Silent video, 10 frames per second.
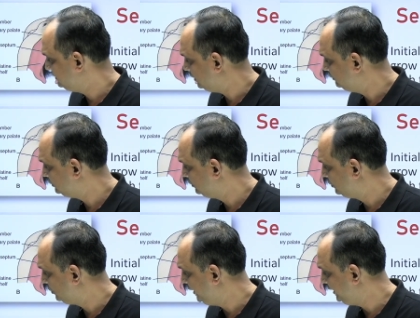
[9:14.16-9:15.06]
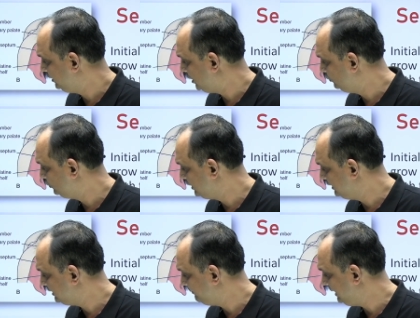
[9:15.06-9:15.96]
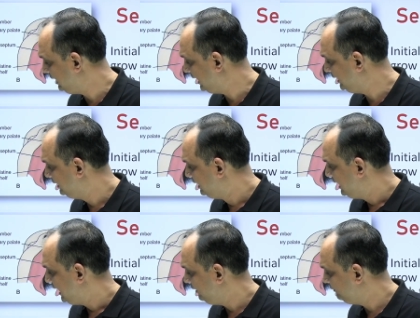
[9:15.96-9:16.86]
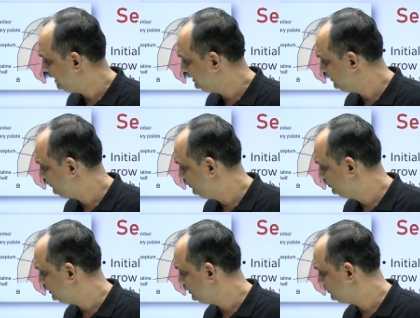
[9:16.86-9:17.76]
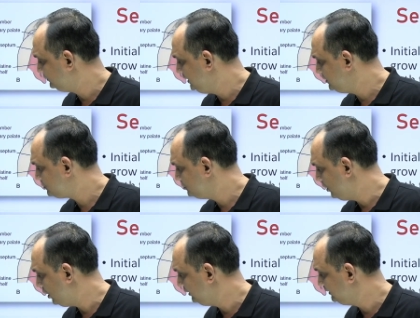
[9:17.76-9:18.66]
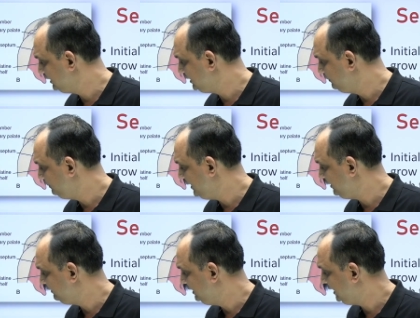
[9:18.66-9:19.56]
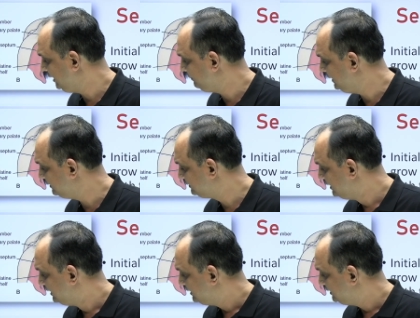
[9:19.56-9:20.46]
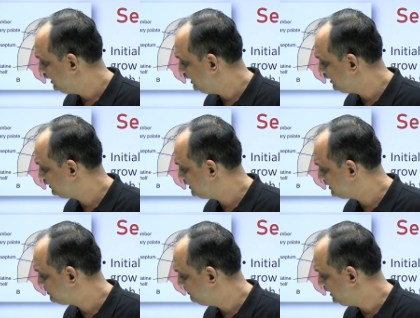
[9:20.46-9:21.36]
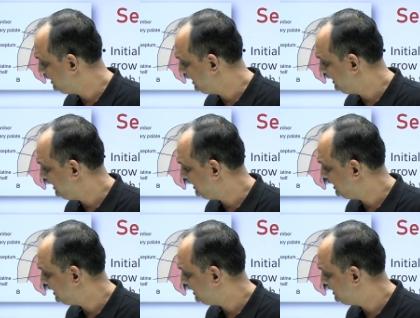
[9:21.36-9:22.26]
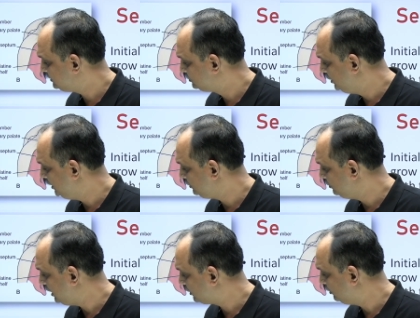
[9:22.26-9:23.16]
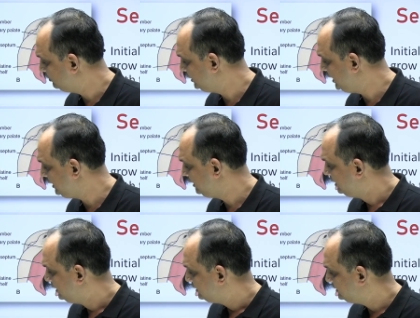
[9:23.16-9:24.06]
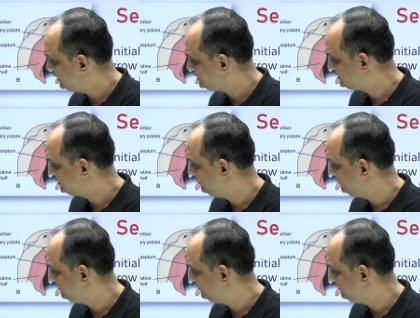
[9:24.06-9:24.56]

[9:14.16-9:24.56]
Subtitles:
is also growing downward in the midline, and when the fusion of these two horizontal plate will take place, there this midline area is going to accommodate this